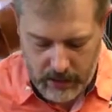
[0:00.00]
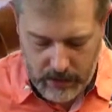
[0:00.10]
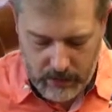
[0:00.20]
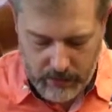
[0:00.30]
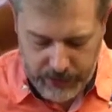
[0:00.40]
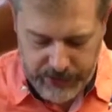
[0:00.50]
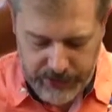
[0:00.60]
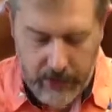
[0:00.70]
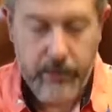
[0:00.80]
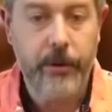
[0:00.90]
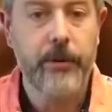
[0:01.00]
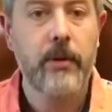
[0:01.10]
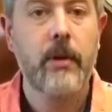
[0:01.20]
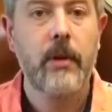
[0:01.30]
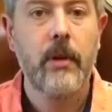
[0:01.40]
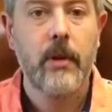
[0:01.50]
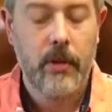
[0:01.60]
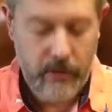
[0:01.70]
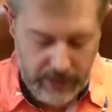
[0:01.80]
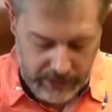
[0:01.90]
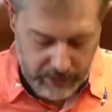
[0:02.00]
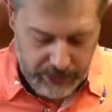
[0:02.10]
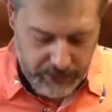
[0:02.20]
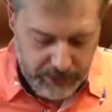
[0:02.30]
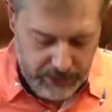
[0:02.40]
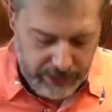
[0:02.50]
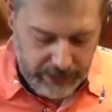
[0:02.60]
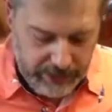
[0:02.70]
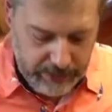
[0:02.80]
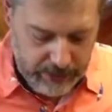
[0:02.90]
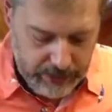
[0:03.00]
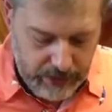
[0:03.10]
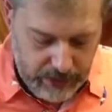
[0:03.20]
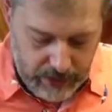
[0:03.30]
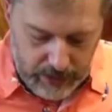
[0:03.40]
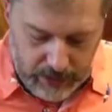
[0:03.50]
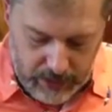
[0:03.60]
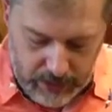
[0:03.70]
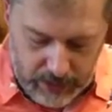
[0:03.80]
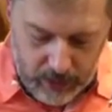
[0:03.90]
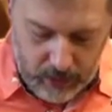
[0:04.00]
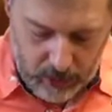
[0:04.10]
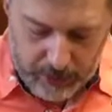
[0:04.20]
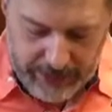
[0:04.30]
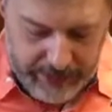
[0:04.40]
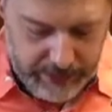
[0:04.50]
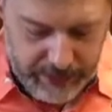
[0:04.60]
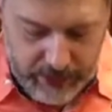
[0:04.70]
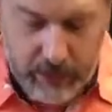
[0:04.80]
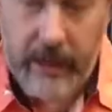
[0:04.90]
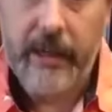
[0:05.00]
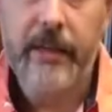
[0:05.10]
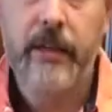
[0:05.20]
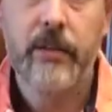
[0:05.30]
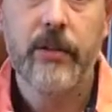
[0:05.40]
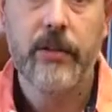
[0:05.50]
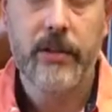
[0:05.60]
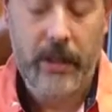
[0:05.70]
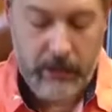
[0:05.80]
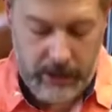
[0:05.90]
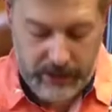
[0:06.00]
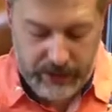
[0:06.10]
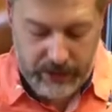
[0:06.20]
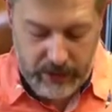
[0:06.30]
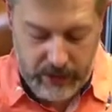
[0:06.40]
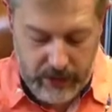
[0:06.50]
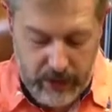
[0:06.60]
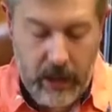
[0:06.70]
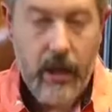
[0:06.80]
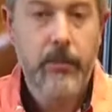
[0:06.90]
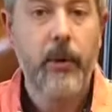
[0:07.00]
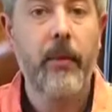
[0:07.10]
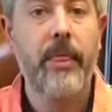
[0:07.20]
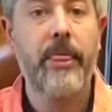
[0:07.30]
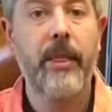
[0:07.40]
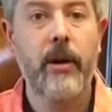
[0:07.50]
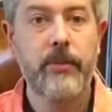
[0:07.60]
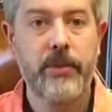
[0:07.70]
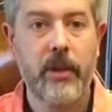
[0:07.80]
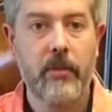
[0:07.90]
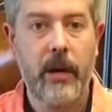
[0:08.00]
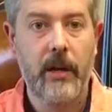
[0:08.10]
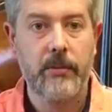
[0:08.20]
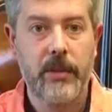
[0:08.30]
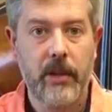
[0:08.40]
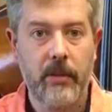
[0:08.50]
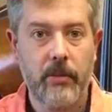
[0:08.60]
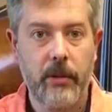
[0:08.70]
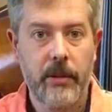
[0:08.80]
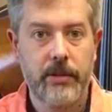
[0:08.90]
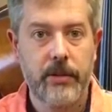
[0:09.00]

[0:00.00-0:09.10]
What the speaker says: Personally, I put the violin between my legs. I hold my hands on the body to stabilize it. Put my thumbs on the bottom side of the bridge.